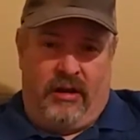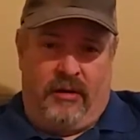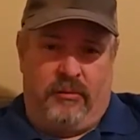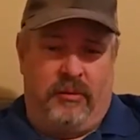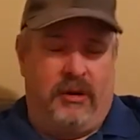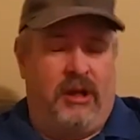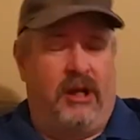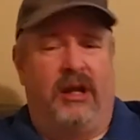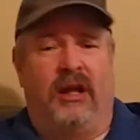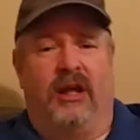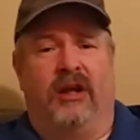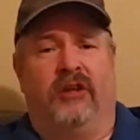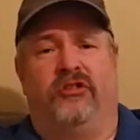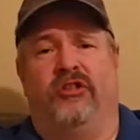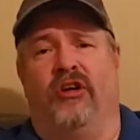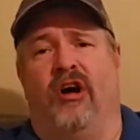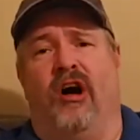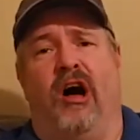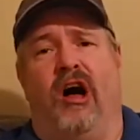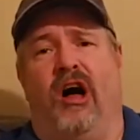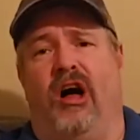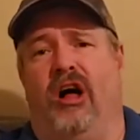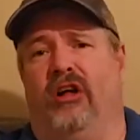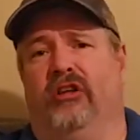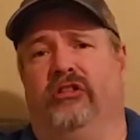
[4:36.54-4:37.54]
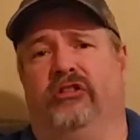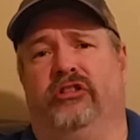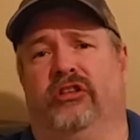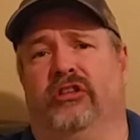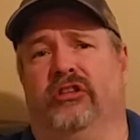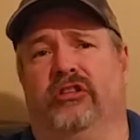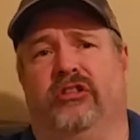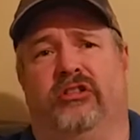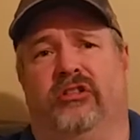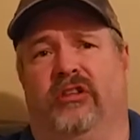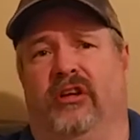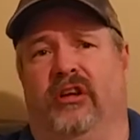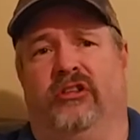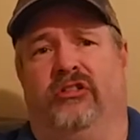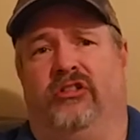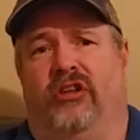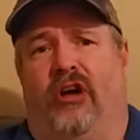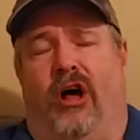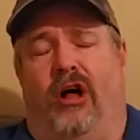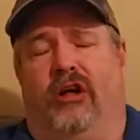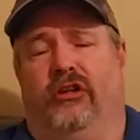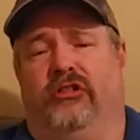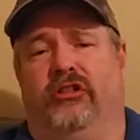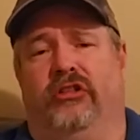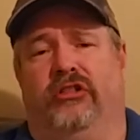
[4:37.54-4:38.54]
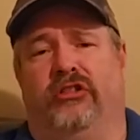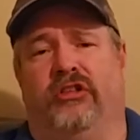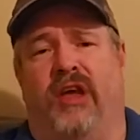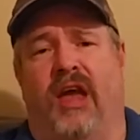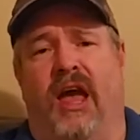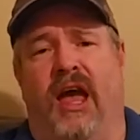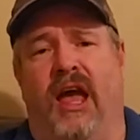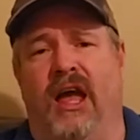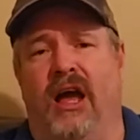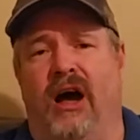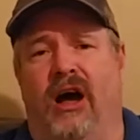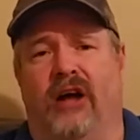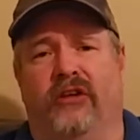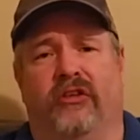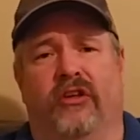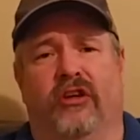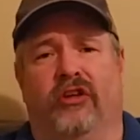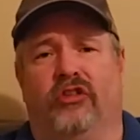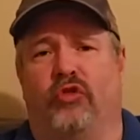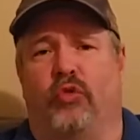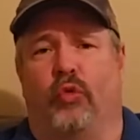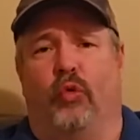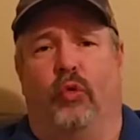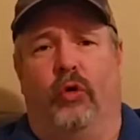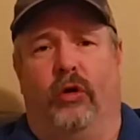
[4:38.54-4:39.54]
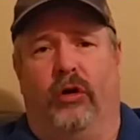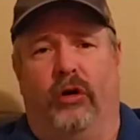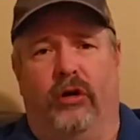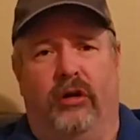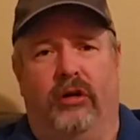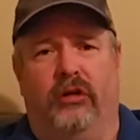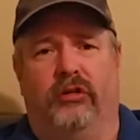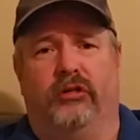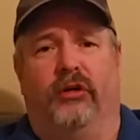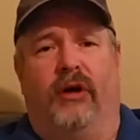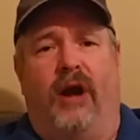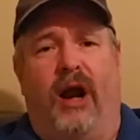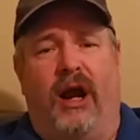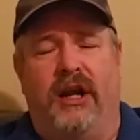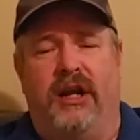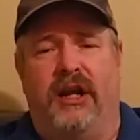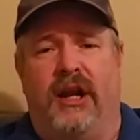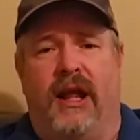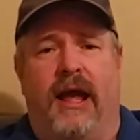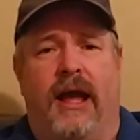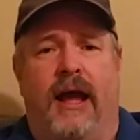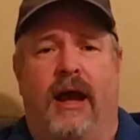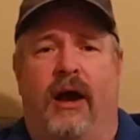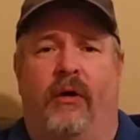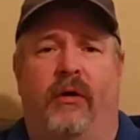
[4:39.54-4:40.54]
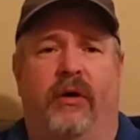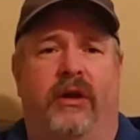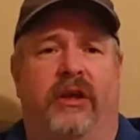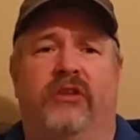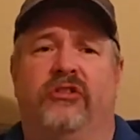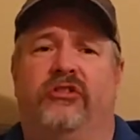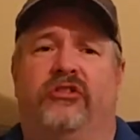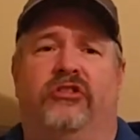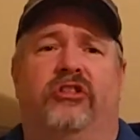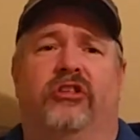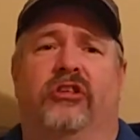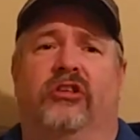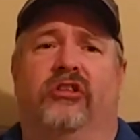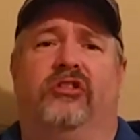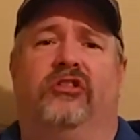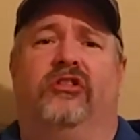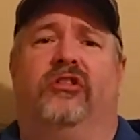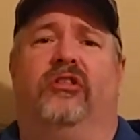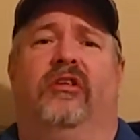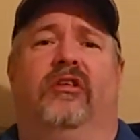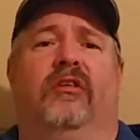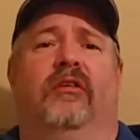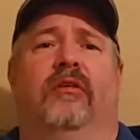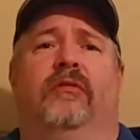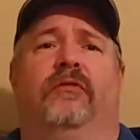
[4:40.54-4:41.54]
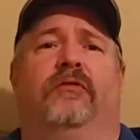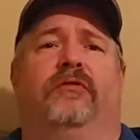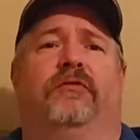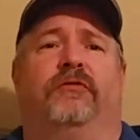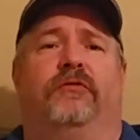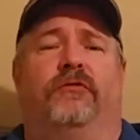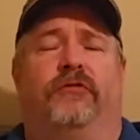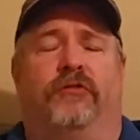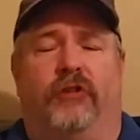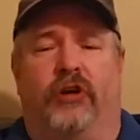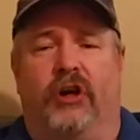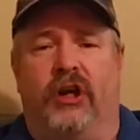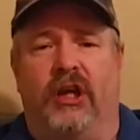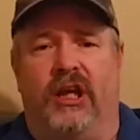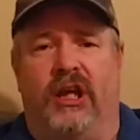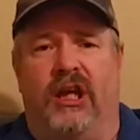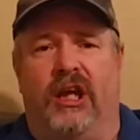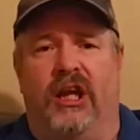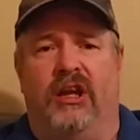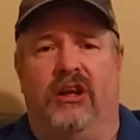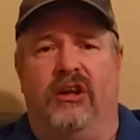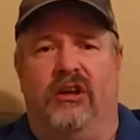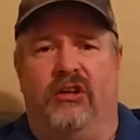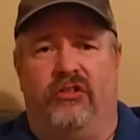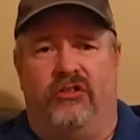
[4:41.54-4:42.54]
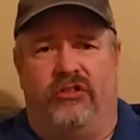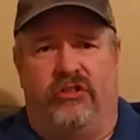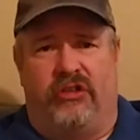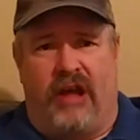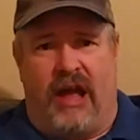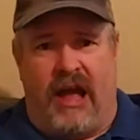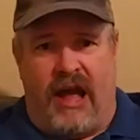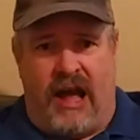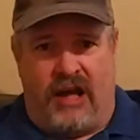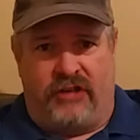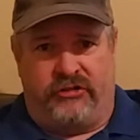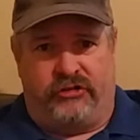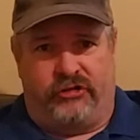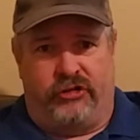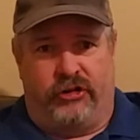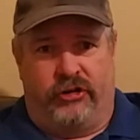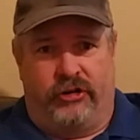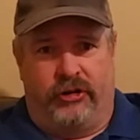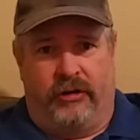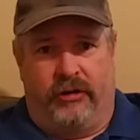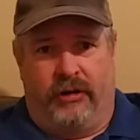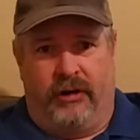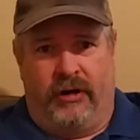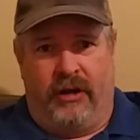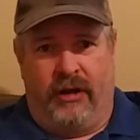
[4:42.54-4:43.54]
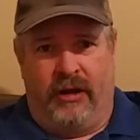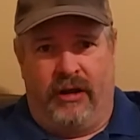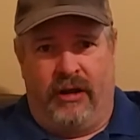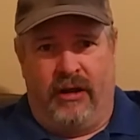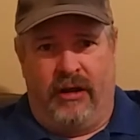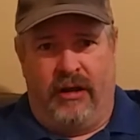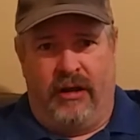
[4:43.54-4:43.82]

I mean, it's all just it's all just chaos. This world right now is just a freaking disaster.